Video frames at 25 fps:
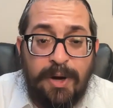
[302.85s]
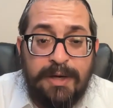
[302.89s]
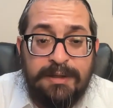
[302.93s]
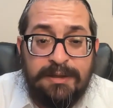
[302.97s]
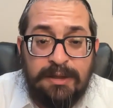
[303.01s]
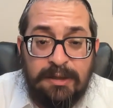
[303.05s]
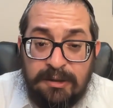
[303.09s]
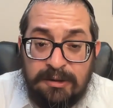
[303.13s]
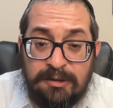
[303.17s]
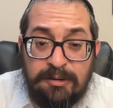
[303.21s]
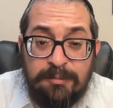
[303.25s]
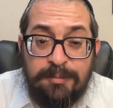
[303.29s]
They
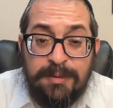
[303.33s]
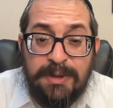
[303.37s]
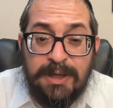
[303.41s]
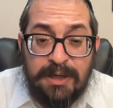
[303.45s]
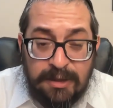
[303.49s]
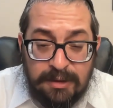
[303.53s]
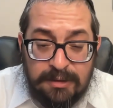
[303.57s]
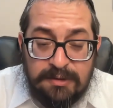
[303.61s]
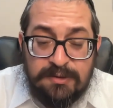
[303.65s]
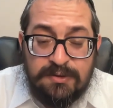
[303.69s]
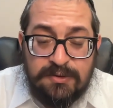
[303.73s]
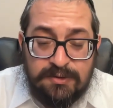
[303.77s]
need to be
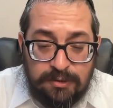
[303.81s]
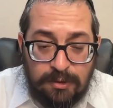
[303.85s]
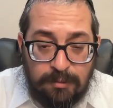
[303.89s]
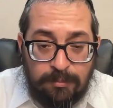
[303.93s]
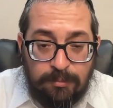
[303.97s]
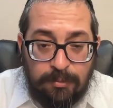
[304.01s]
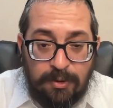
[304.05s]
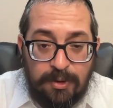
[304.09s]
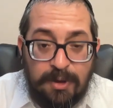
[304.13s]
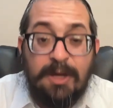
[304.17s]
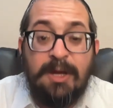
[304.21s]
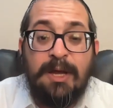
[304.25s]
hidden
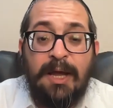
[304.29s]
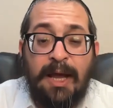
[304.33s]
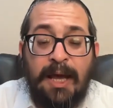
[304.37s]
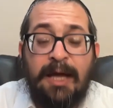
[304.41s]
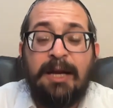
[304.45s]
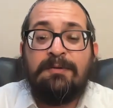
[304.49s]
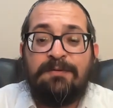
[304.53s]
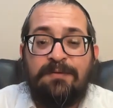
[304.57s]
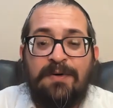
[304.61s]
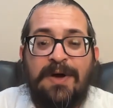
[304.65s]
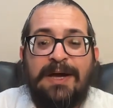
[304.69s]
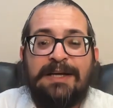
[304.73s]
somewhere. And
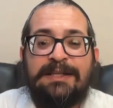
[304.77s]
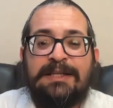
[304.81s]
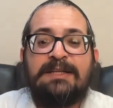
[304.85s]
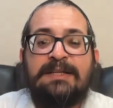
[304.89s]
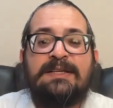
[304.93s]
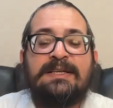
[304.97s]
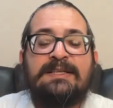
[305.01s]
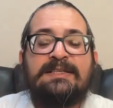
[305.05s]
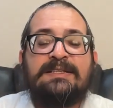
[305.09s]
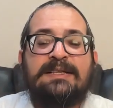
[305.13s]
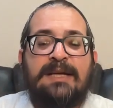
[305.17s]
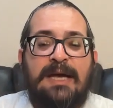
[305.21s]
in fact, that's
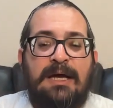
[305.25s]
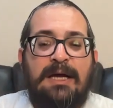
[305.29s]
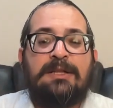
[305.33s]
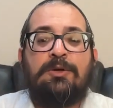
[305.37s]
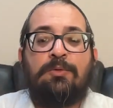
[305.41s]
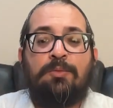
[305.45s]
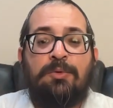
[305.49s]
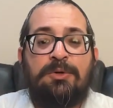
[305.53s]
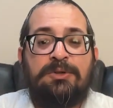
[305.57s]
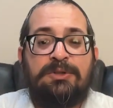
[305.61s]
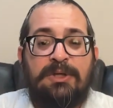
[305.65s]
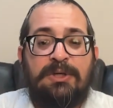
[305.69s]
exactly
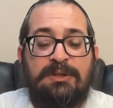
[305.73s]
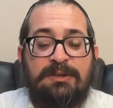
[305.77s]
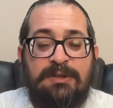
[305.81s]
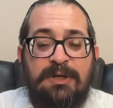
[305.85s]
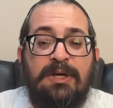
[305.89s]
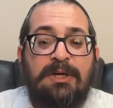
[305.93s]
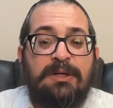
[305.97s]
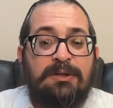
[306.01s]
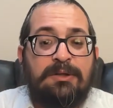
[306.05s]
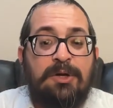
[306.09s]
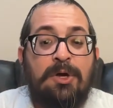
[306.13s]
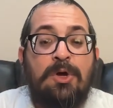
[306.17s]
what they
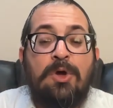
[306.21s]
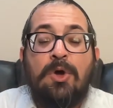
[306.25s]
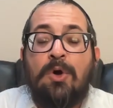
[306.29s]
did.